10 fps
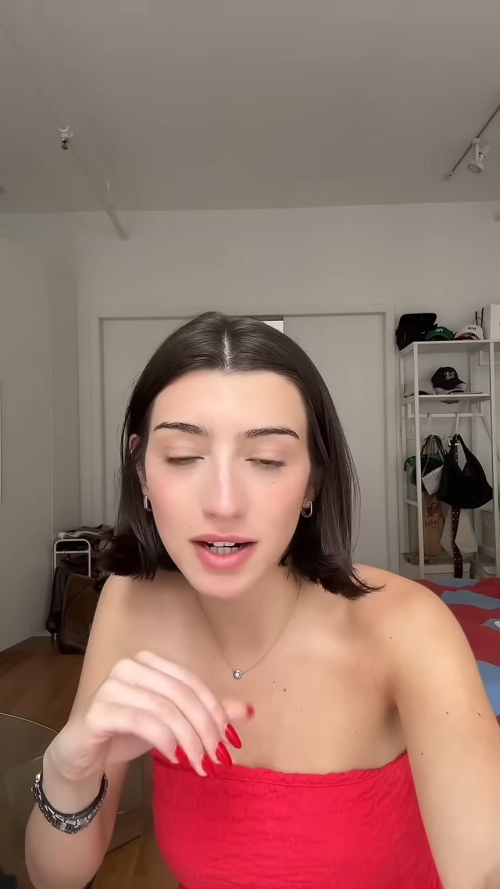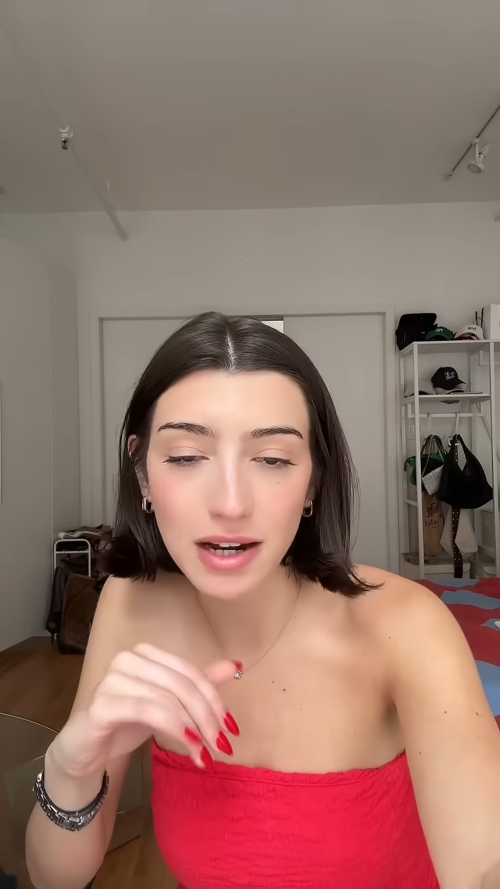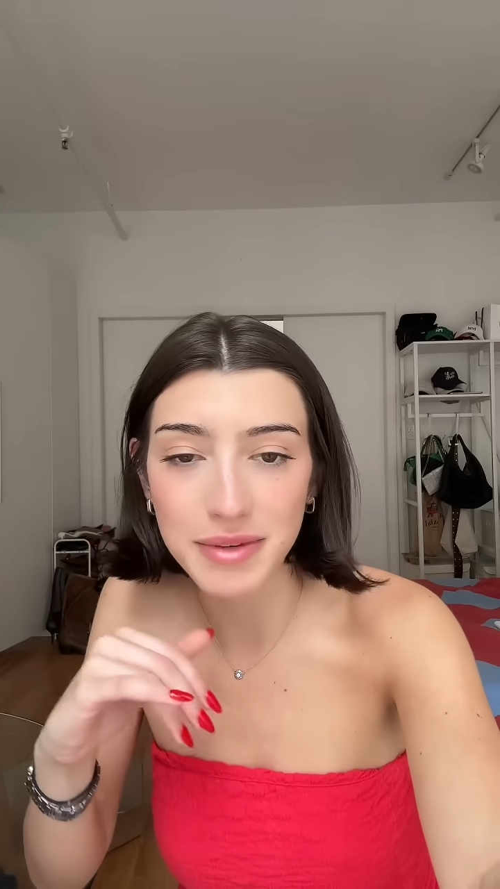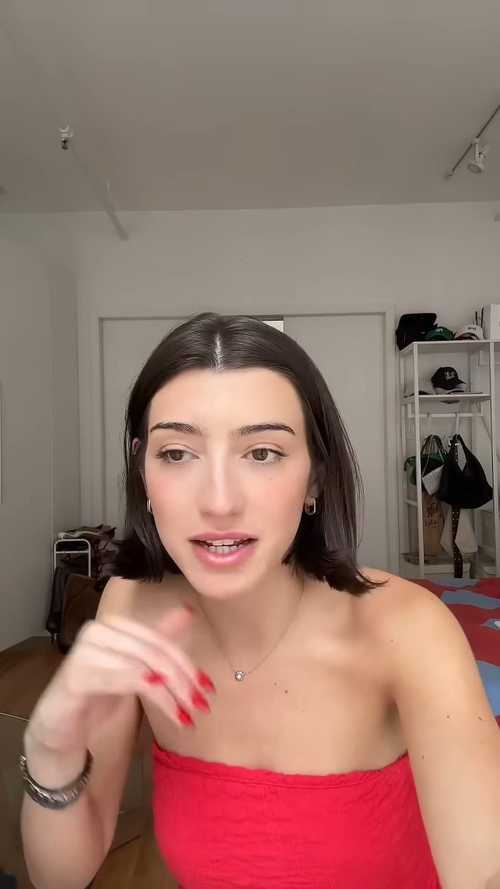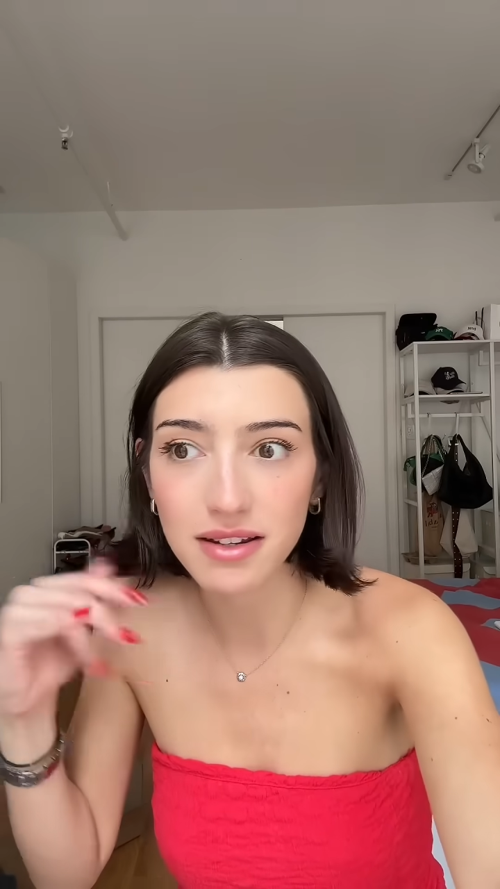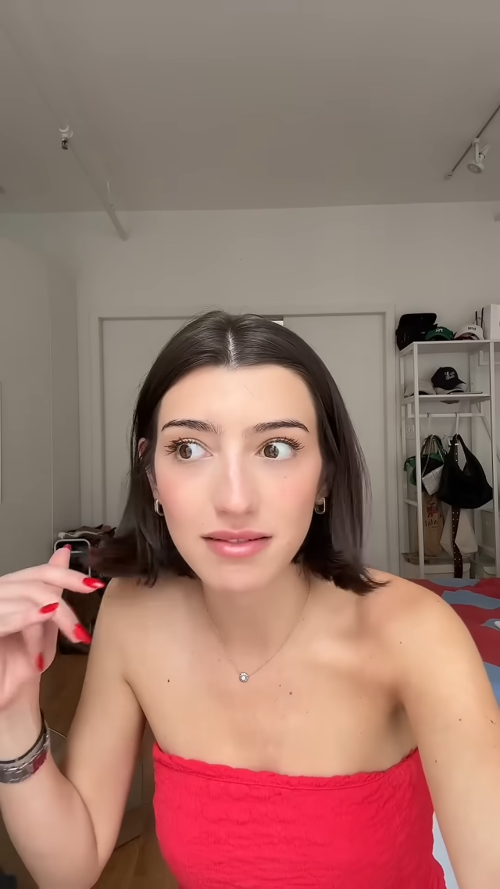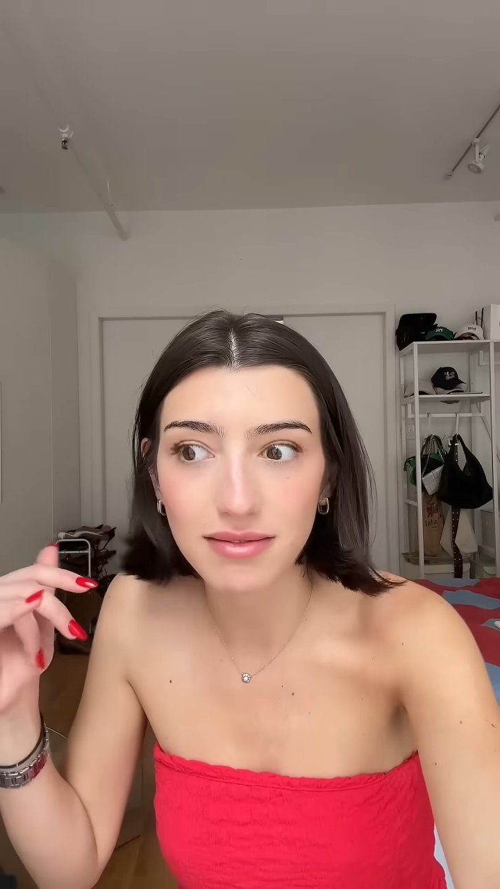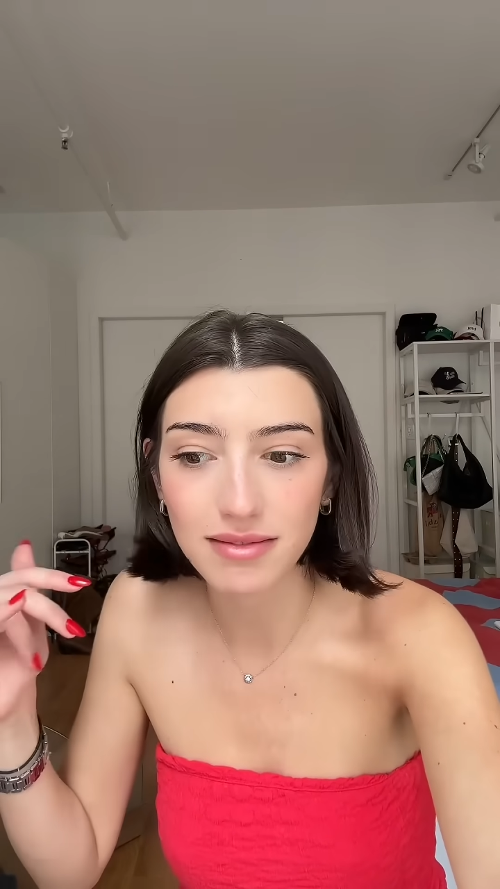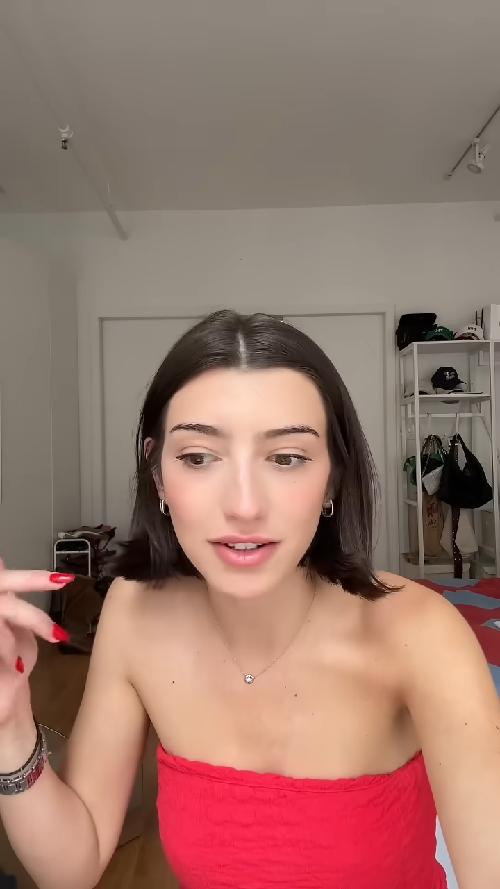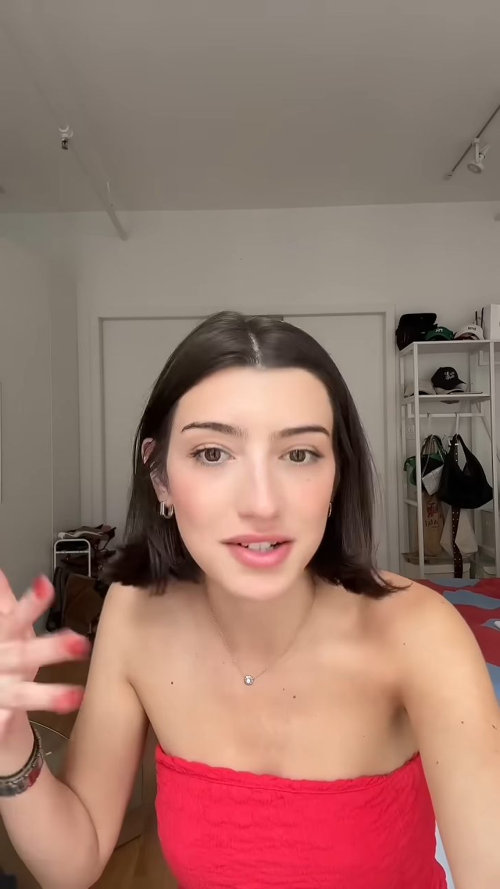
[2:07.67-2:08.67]
I mean,
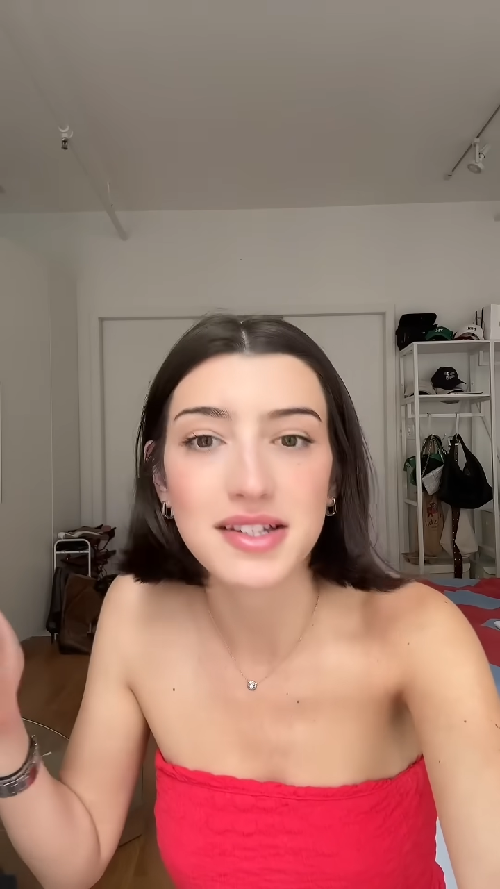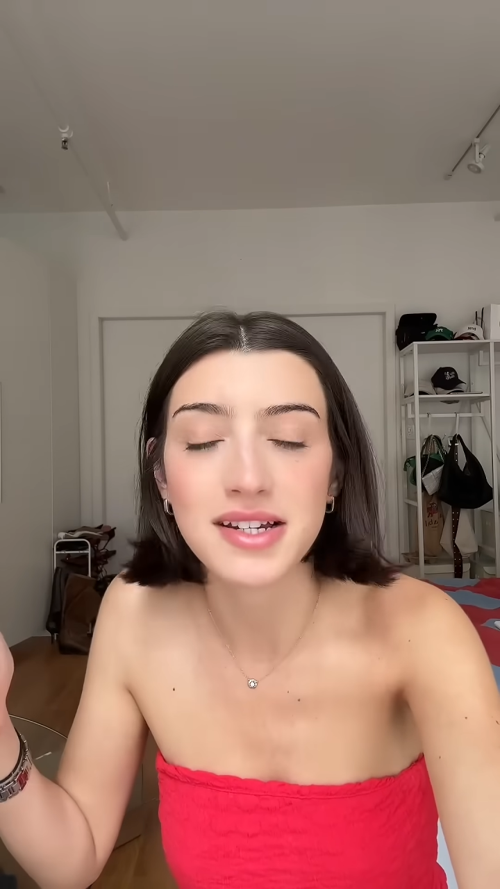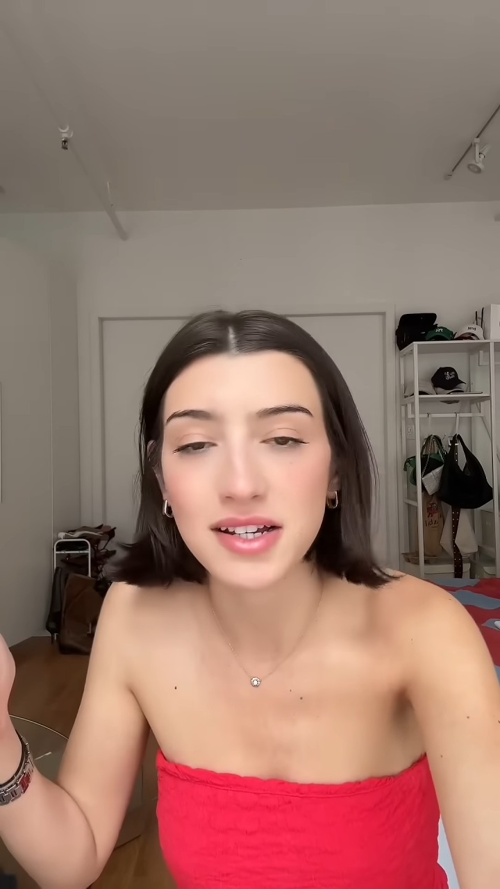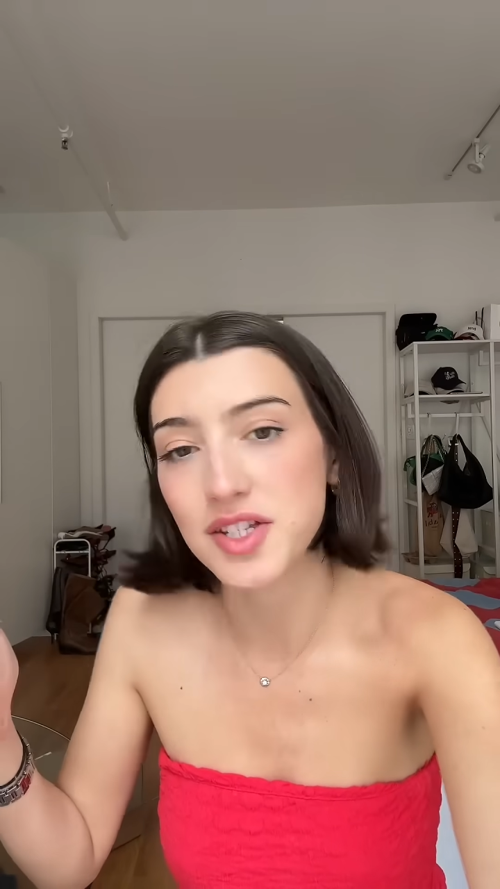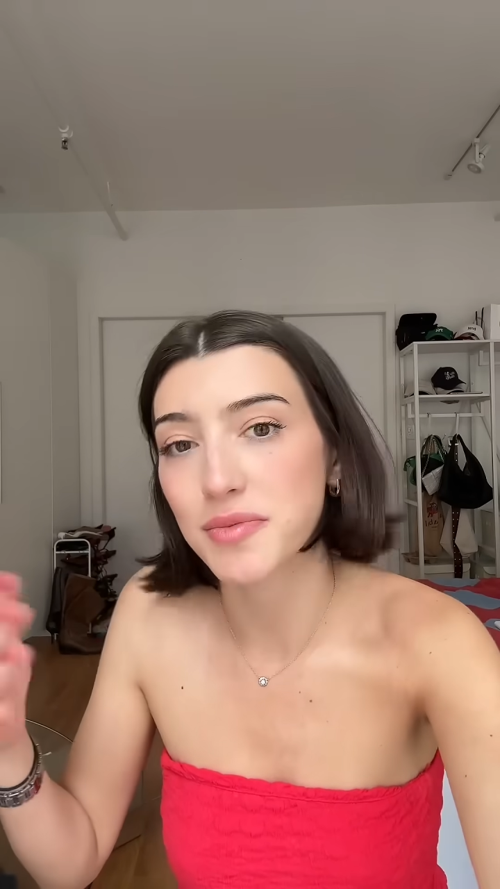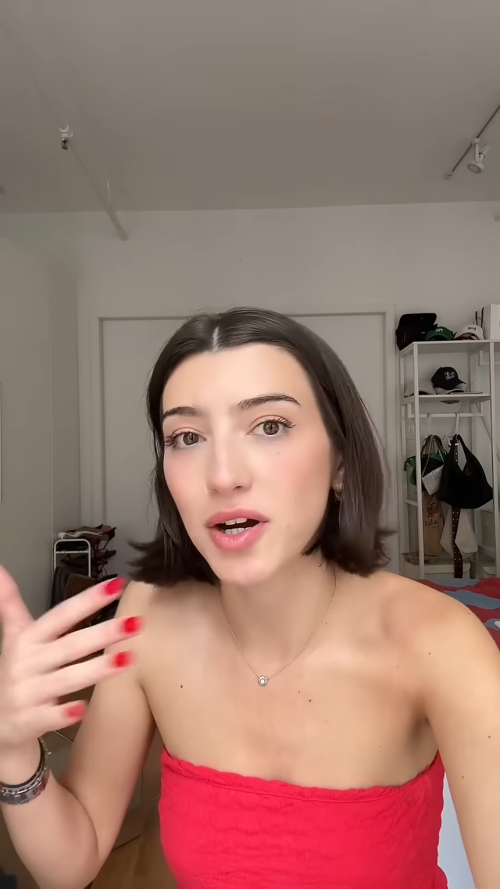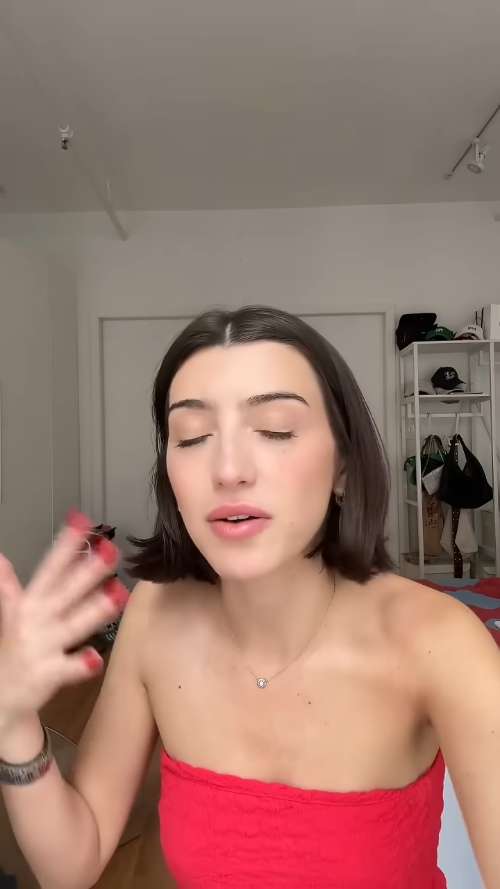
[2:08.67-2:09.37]
their existing consumer